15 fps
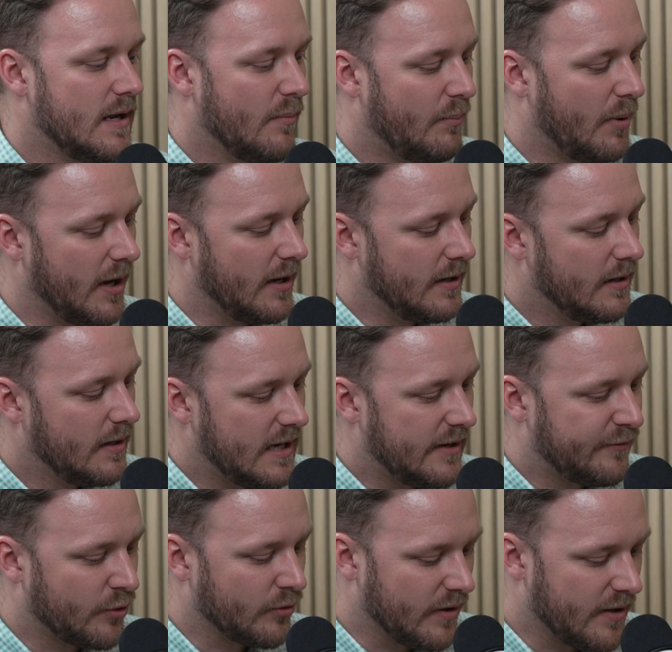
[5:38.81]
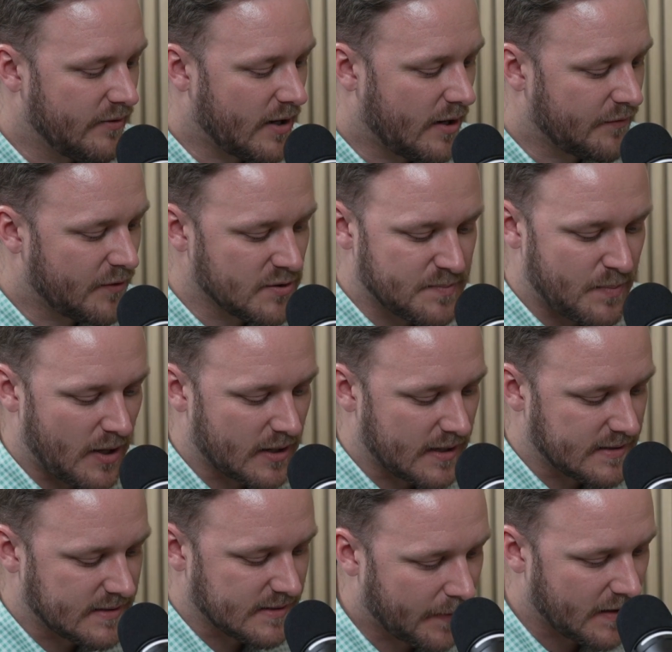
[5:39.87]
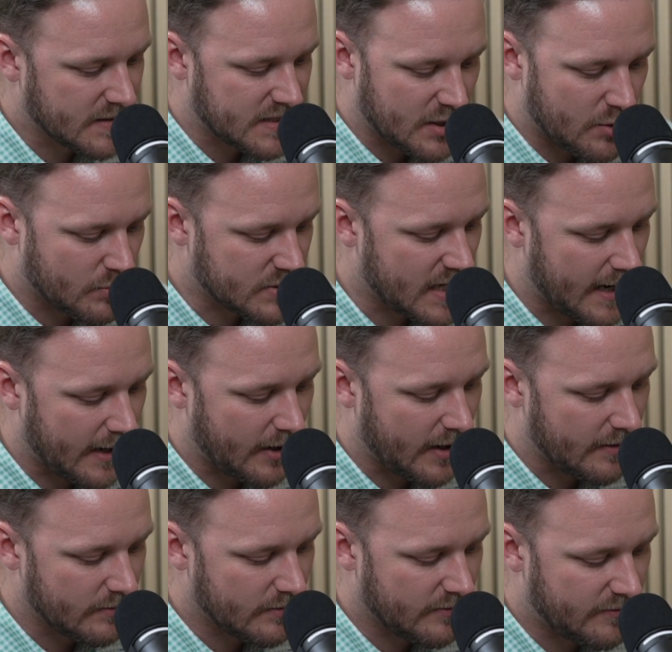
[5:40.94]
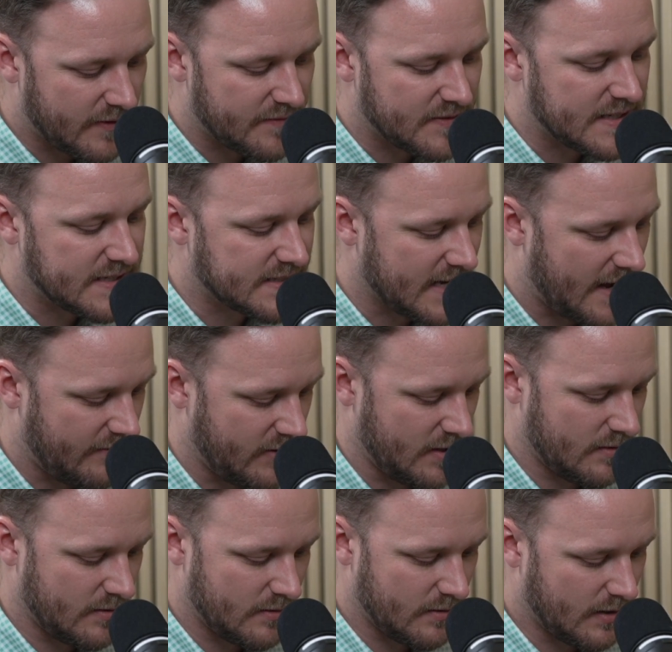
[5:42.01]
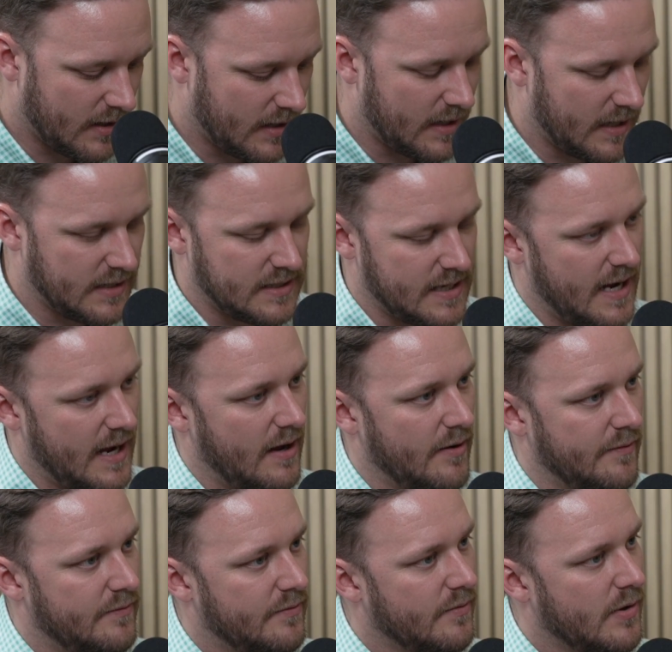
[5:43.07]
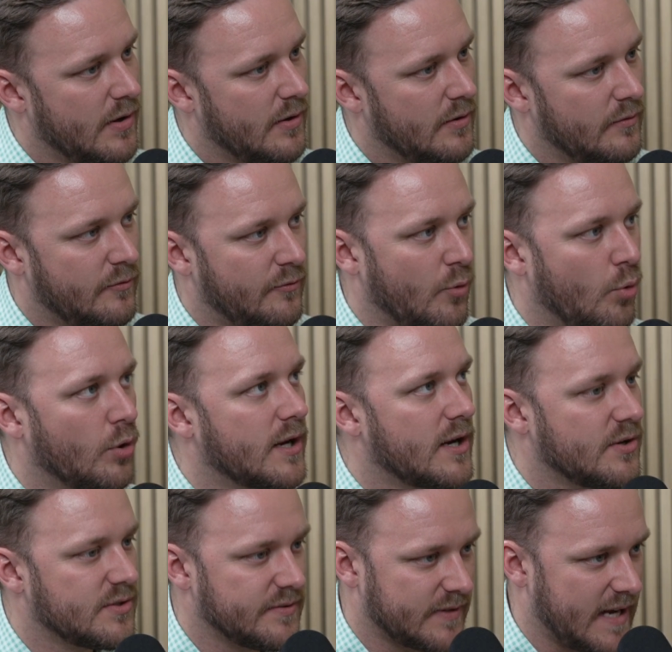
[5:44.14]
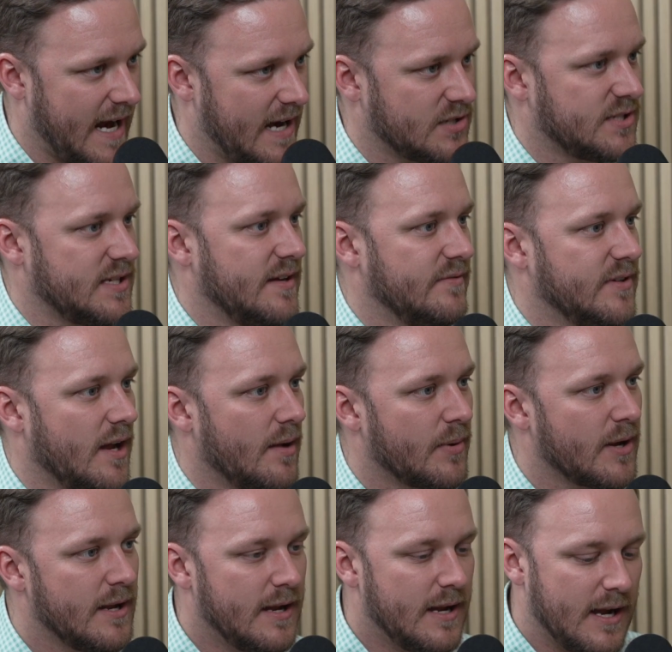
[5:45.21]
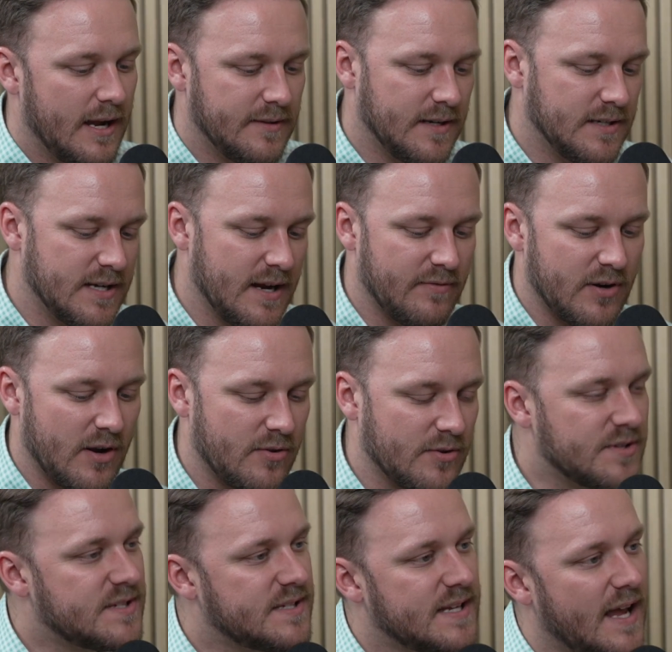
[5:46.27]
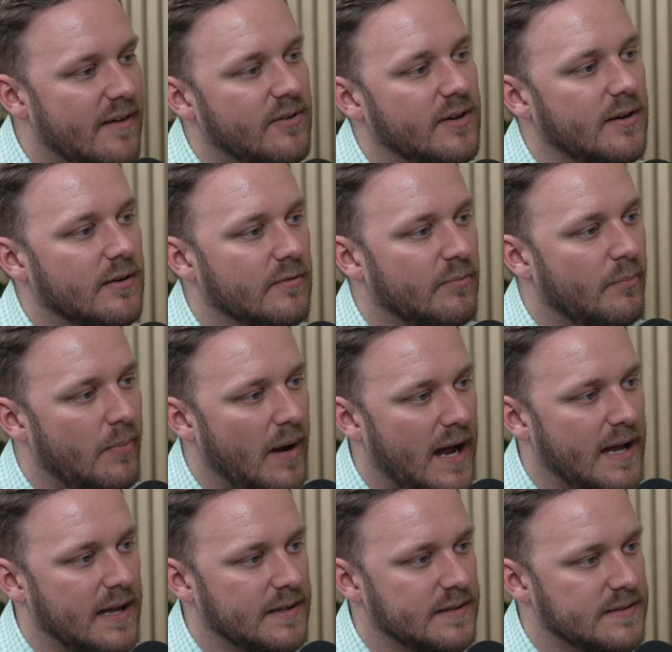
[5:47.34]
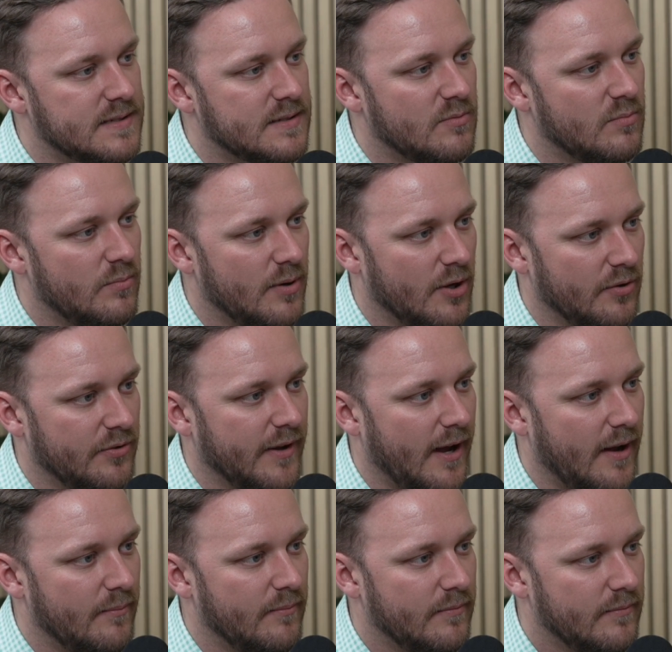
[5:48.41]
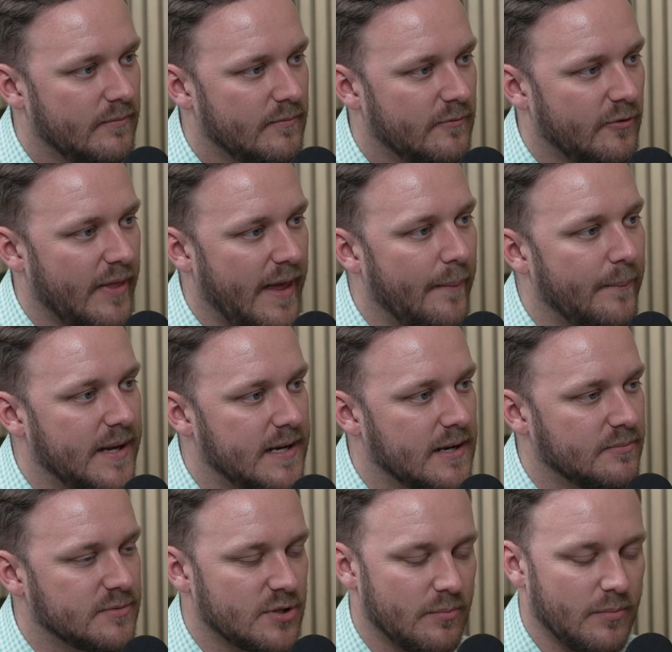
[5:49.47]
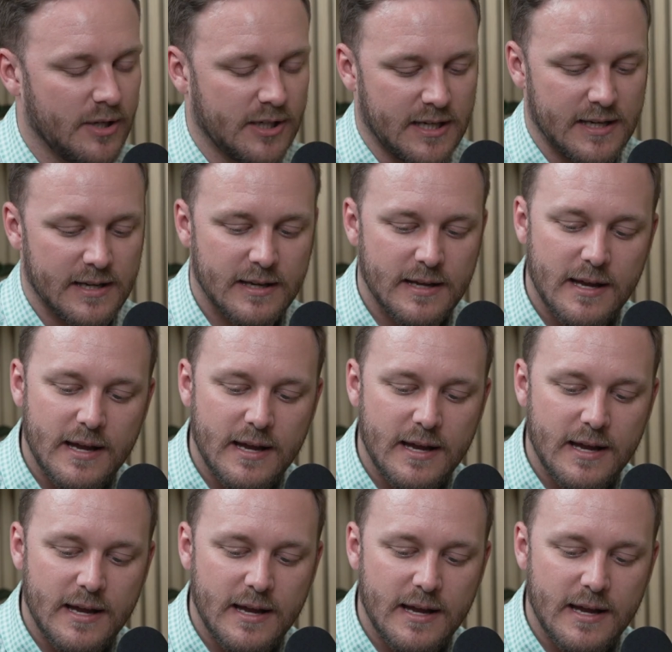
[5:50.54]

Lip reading: But if you're living off those buckets, let's say you retire at 57 and you have 4 years of cash saved up. And then you have another 7 of bonds built up for that medium-term bucket.